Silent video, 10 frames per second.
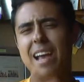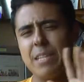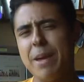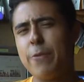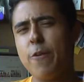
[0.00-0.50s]

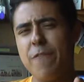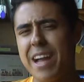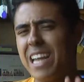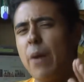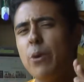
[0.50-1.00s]
As a matter of
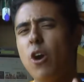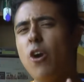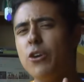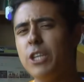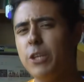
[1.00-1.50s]
fact, I would
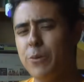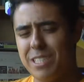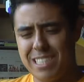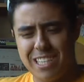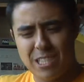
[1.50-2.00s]
argue there
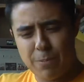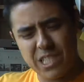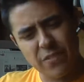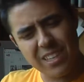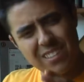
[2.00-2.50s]
is a
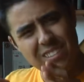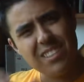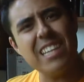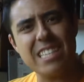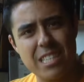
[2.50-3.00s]
specific
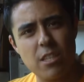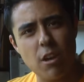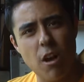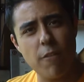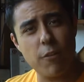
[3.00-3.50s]
list
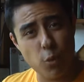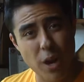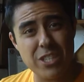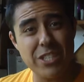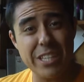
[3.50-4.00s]
of
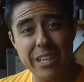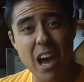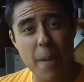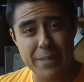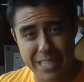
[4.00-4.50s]
questions and
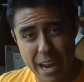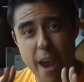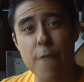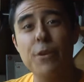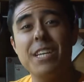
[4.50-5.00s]
comments that
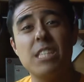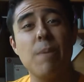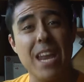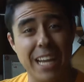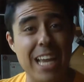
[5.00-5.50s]
every
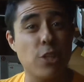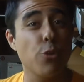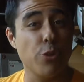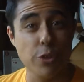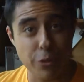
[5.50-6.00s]
Hispanic has
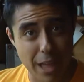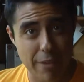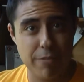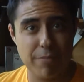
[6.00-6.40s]
heard in their life.